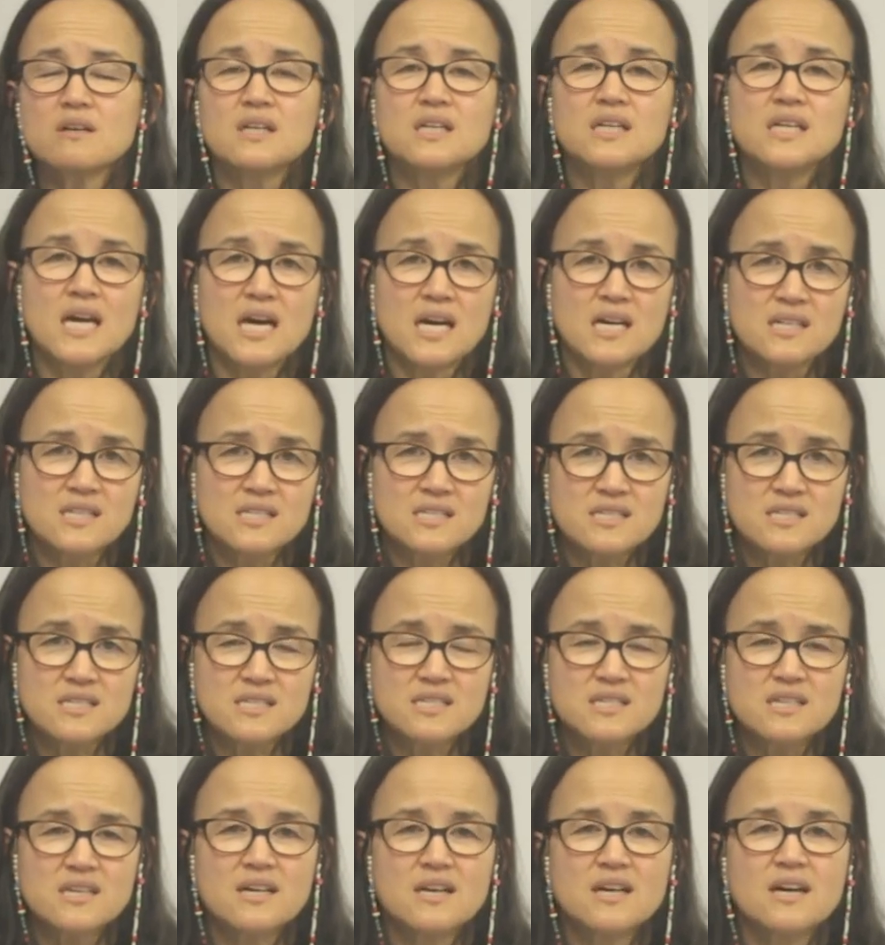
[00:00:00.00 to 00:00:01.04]

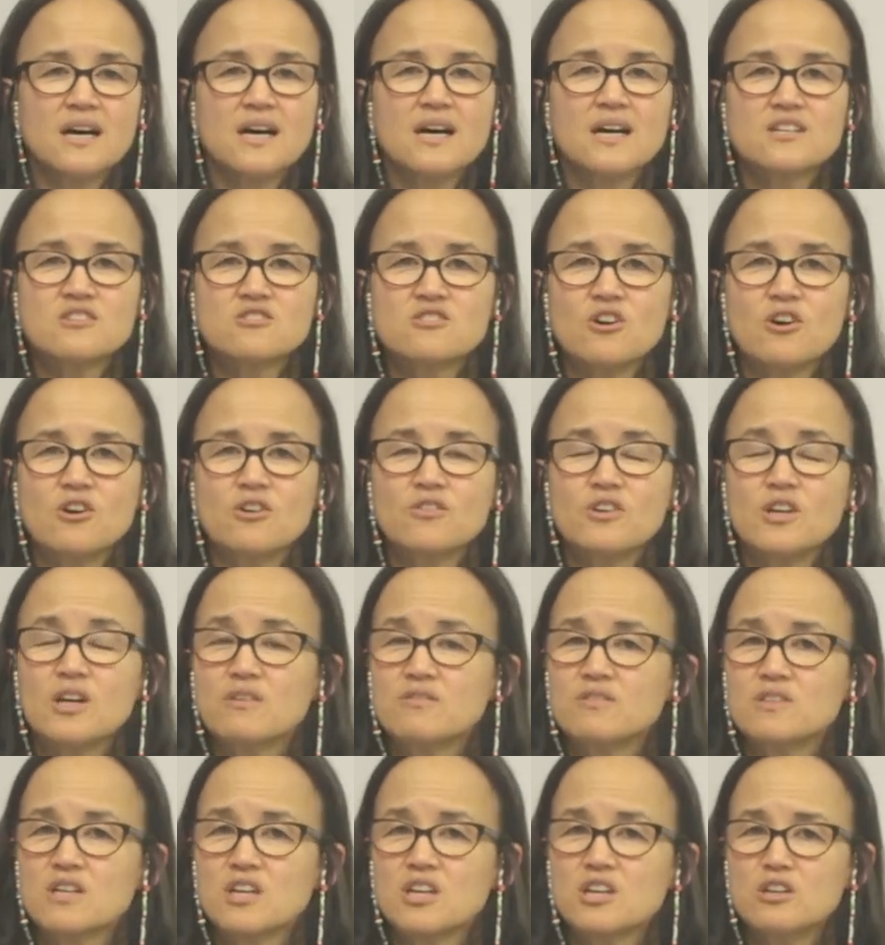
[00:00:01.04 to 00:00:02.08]
Yes. So if you
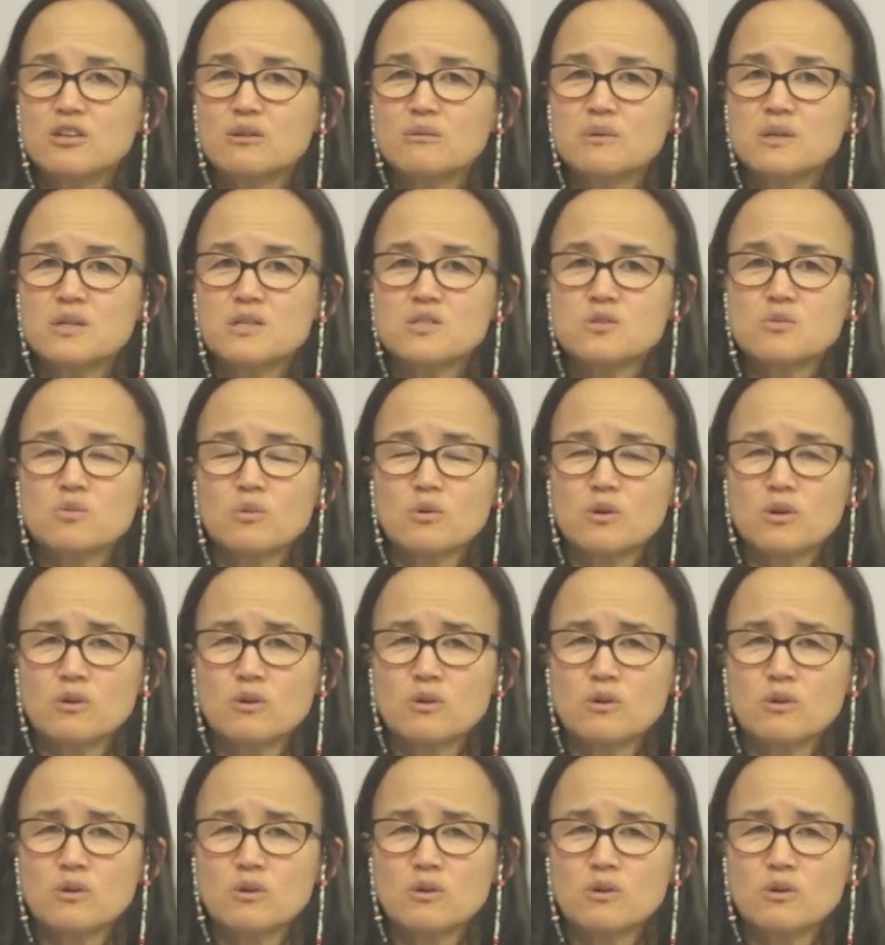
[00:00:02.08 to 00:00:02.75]
have decubitus